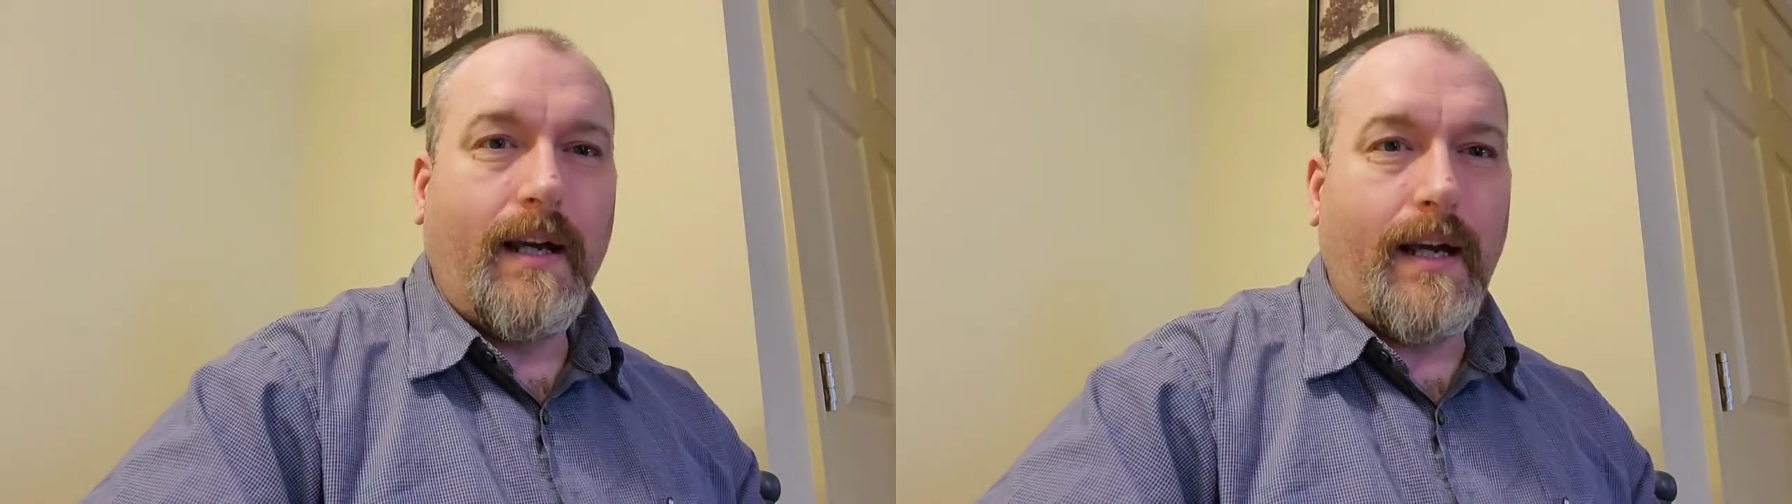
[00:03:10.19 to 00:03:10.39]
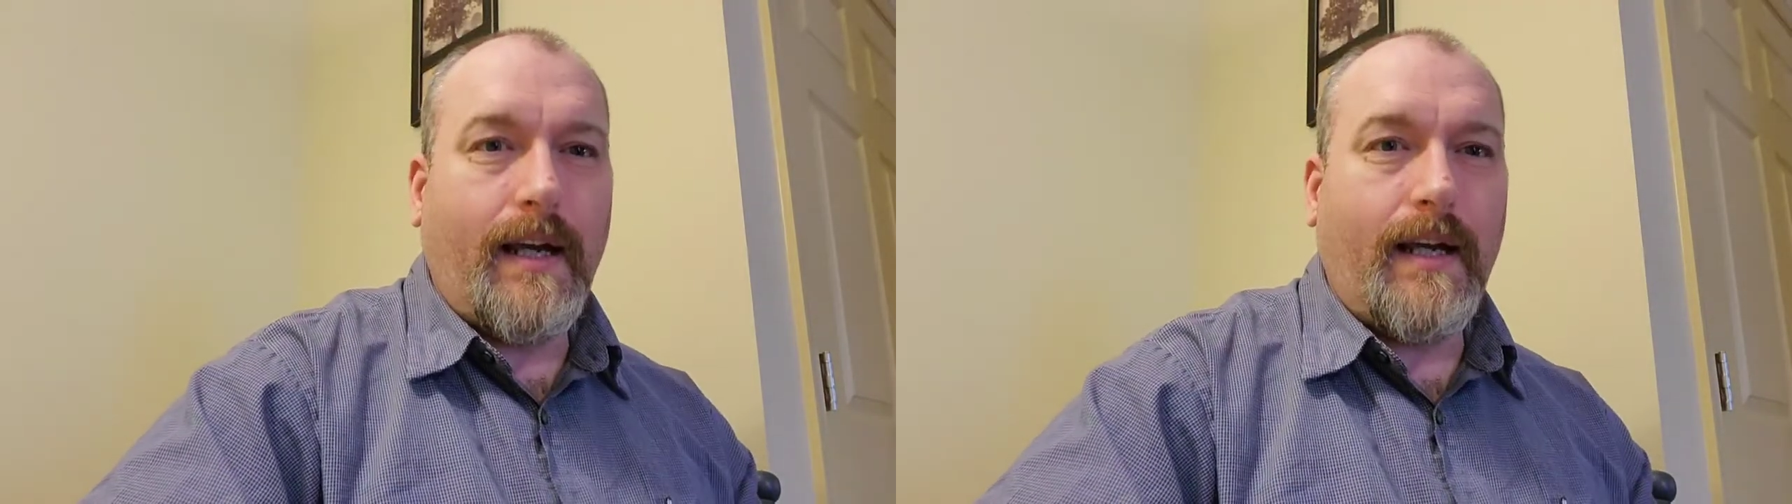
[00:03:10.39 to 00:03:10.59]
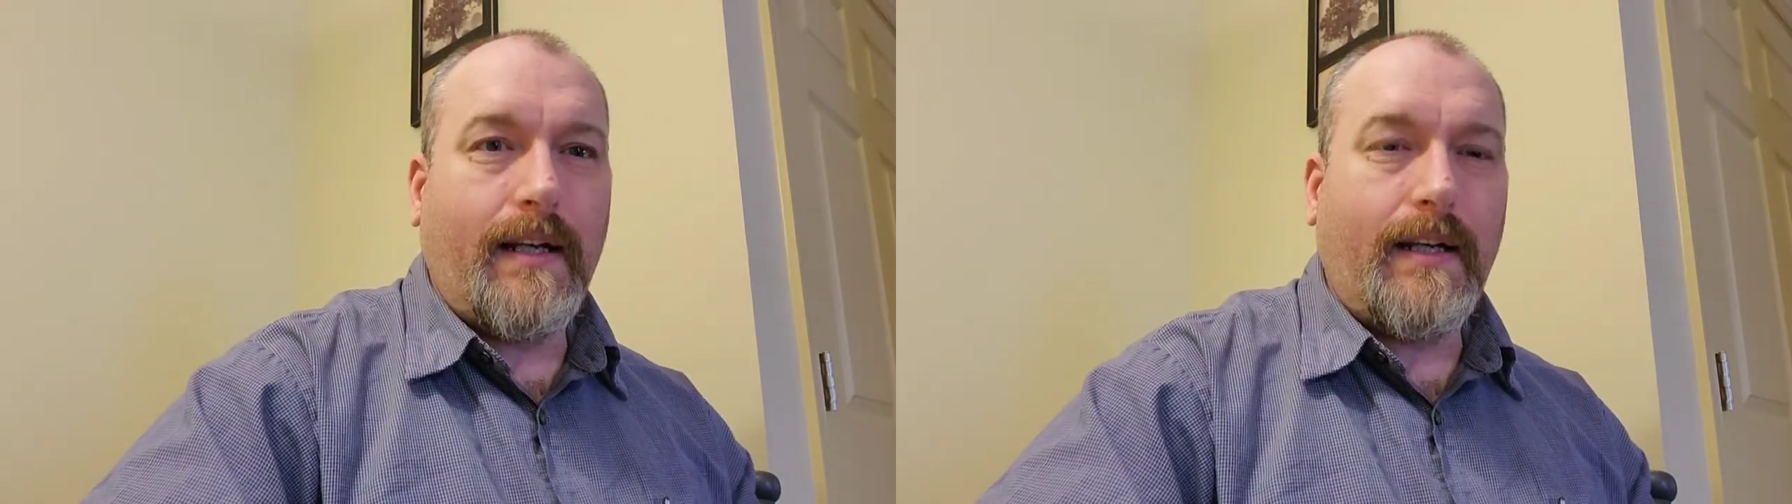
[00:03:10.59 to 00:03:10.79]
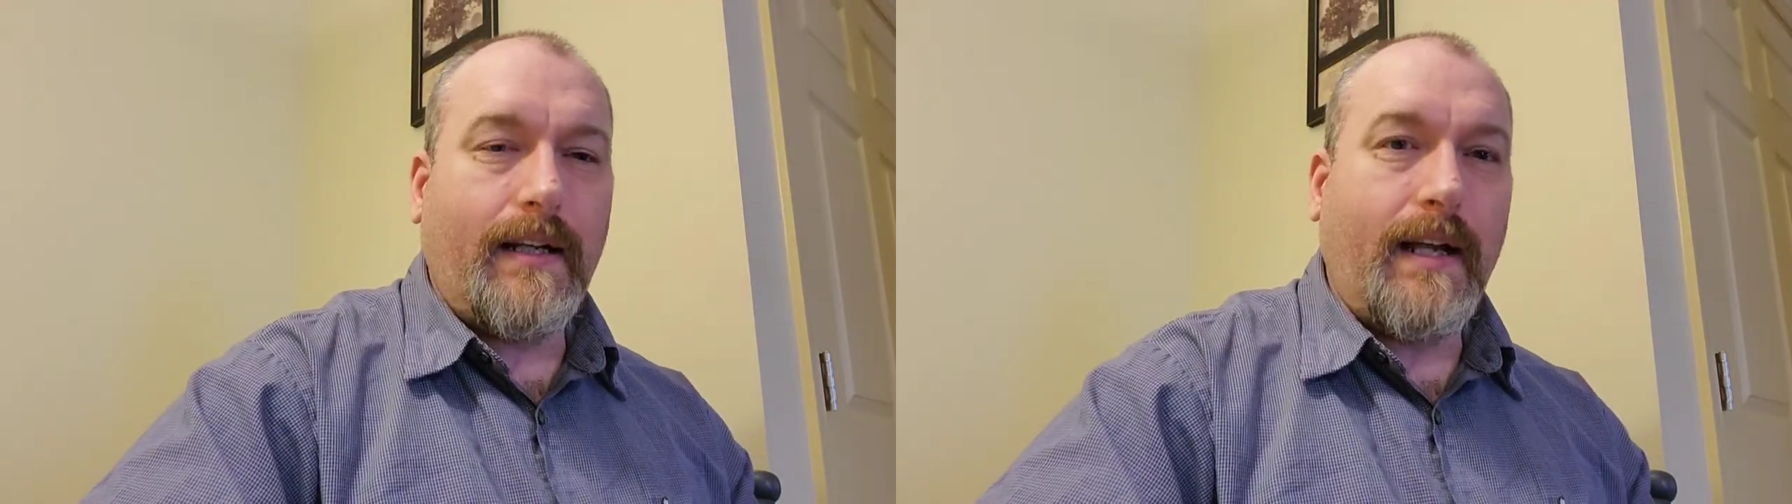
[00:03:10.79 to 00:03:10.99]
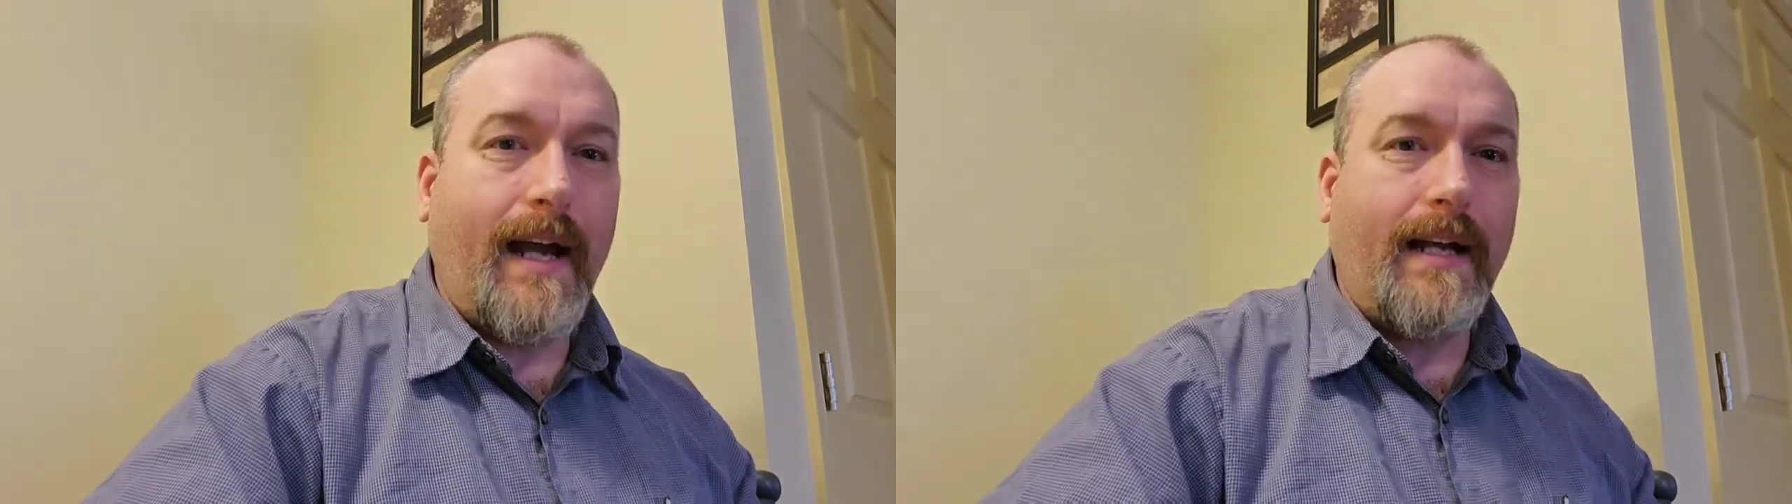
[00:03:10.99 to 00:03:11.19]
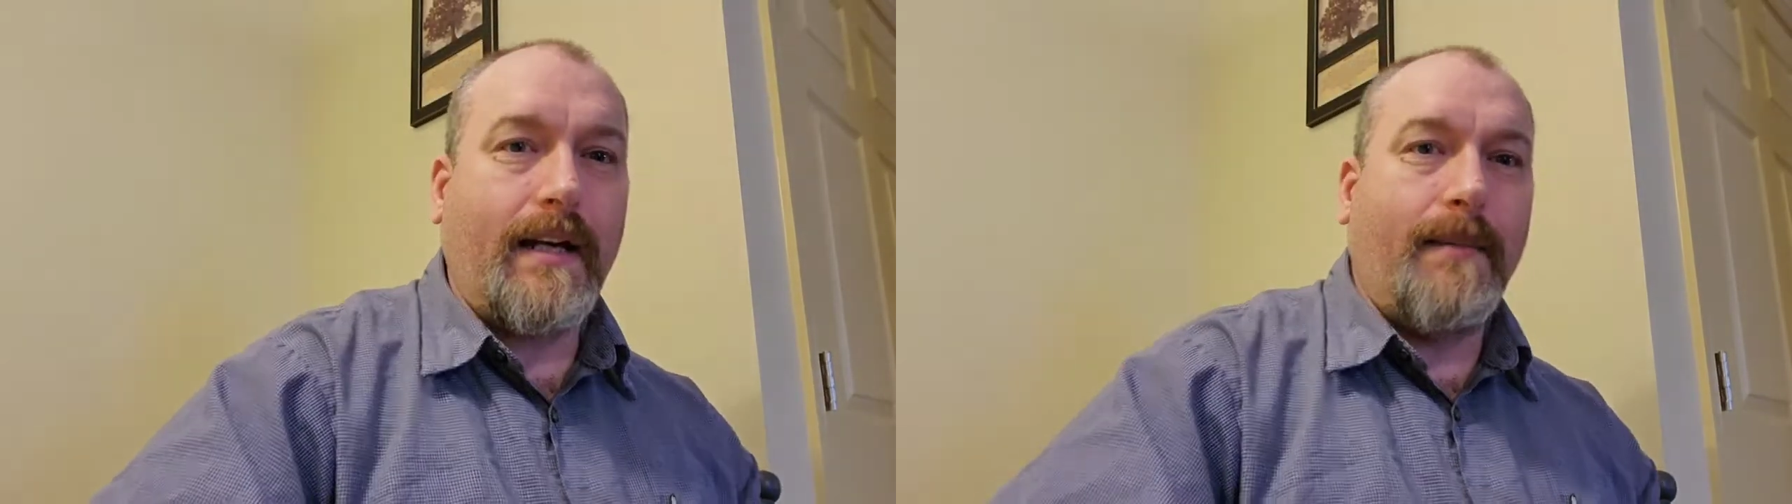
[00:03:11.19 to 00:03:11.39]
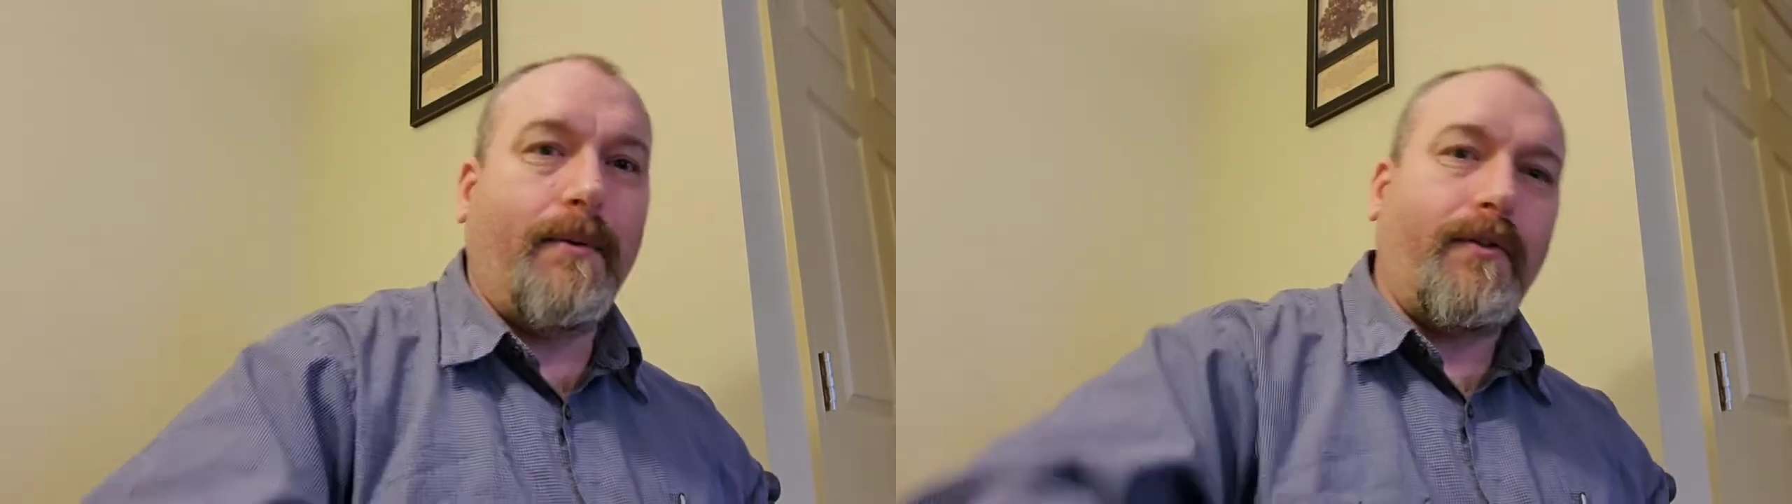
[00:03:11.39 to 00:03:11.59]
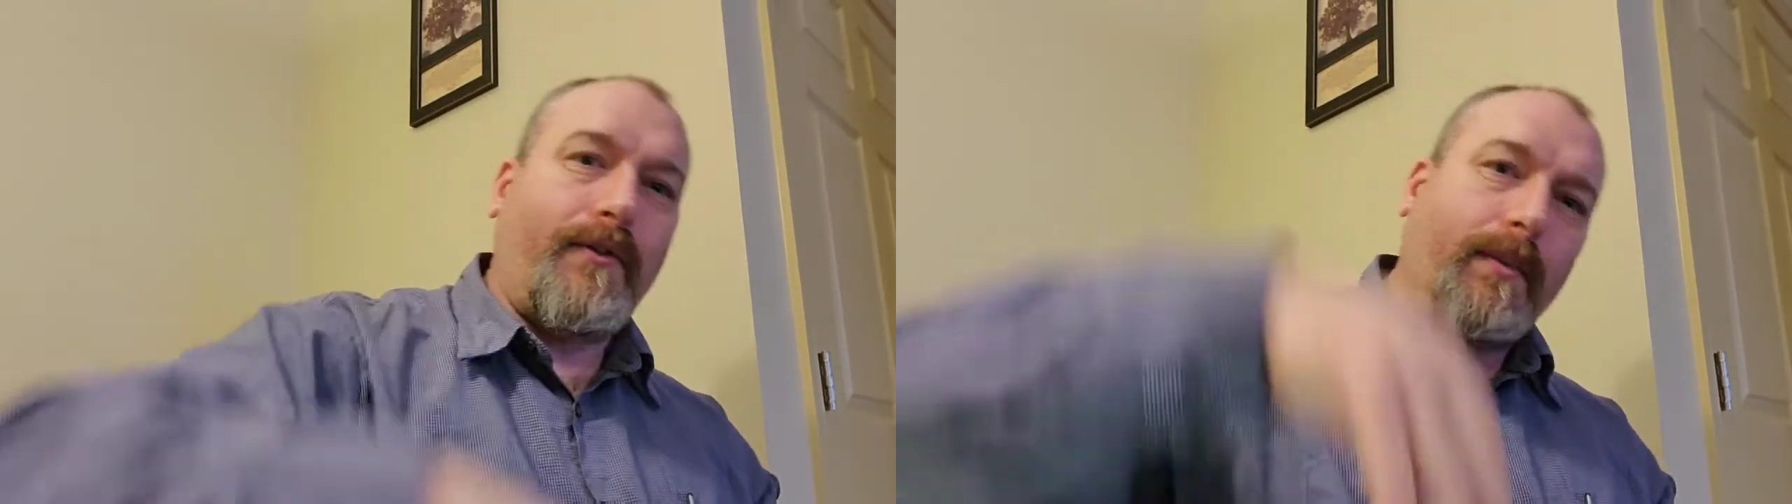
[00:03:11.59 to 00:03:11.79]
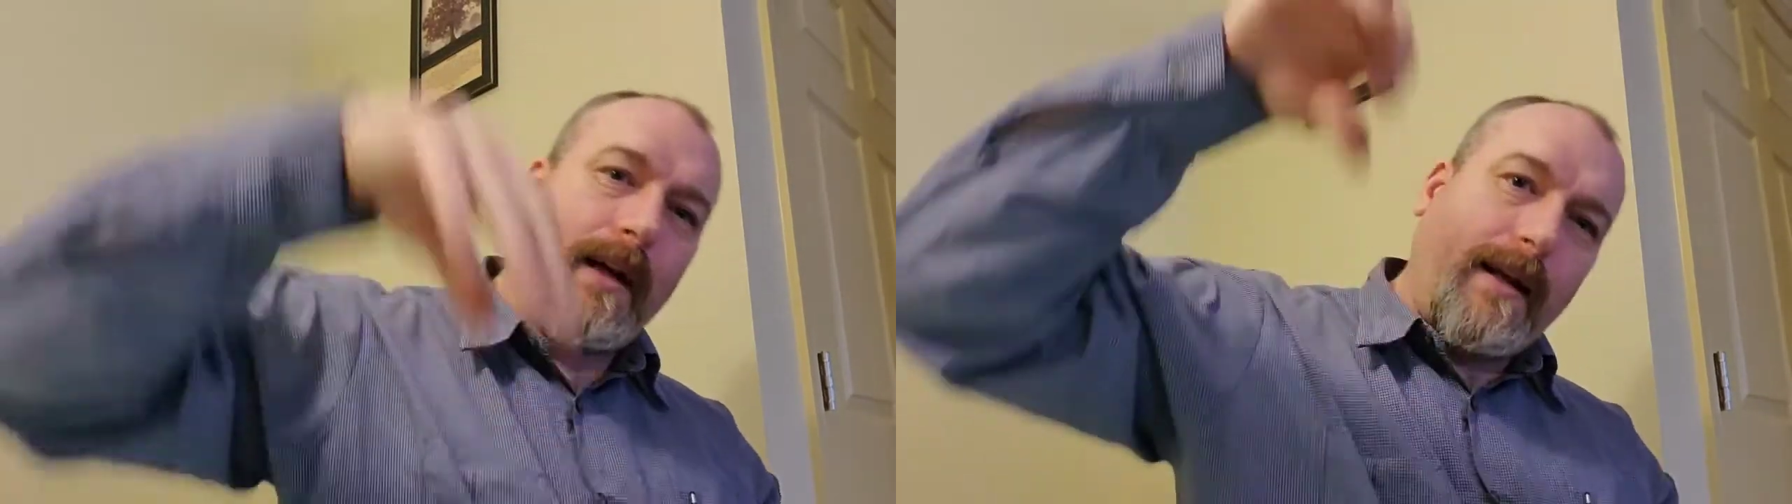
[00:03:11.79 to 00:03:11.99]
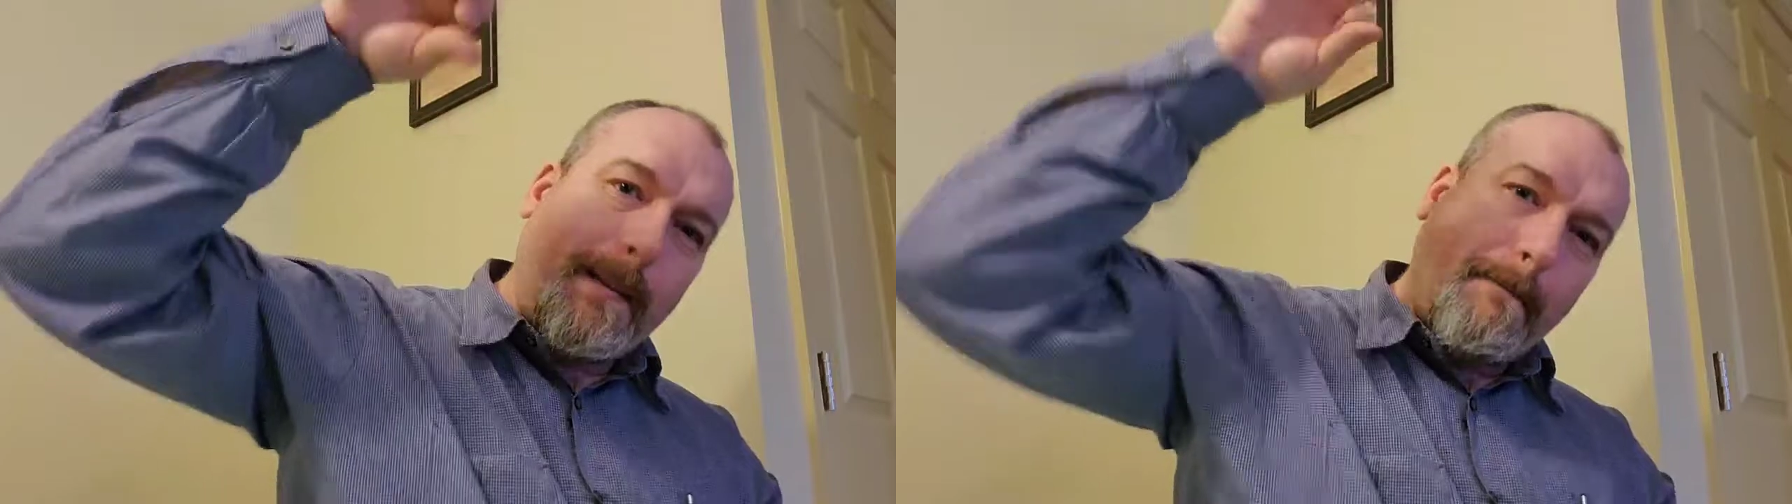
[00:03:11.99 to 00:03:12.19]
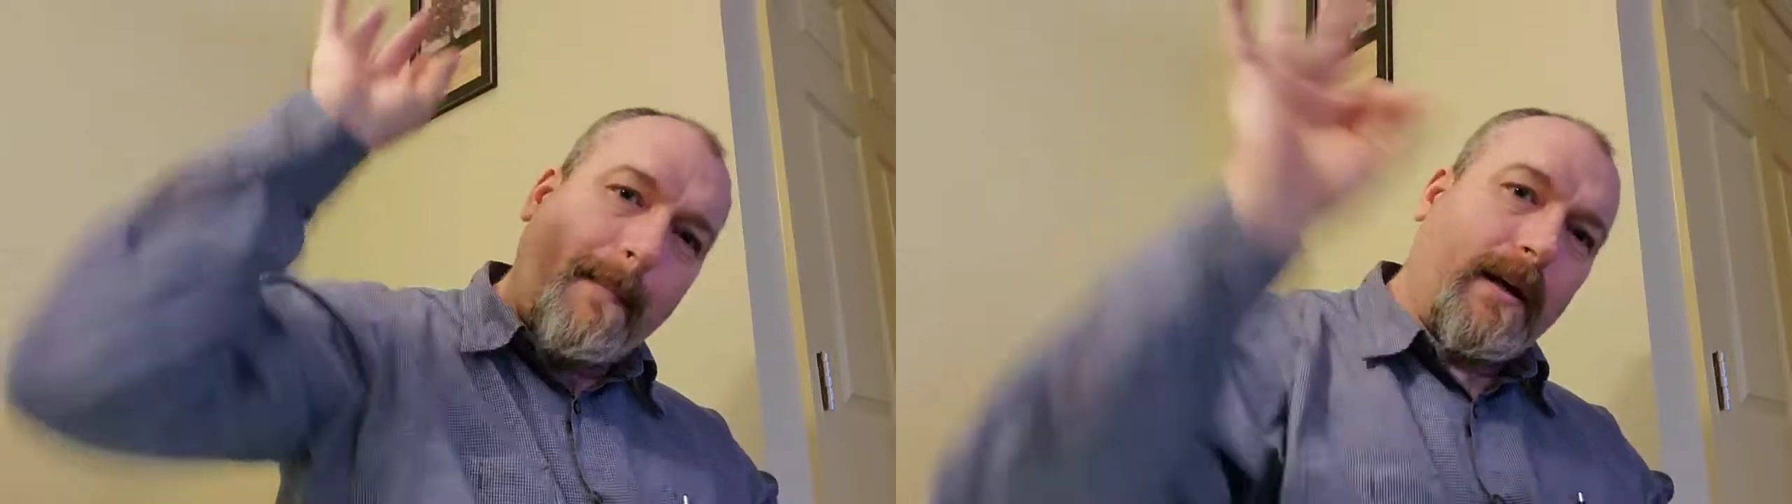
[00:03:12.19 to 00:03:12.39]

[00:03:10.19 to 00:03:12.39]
And at number 3,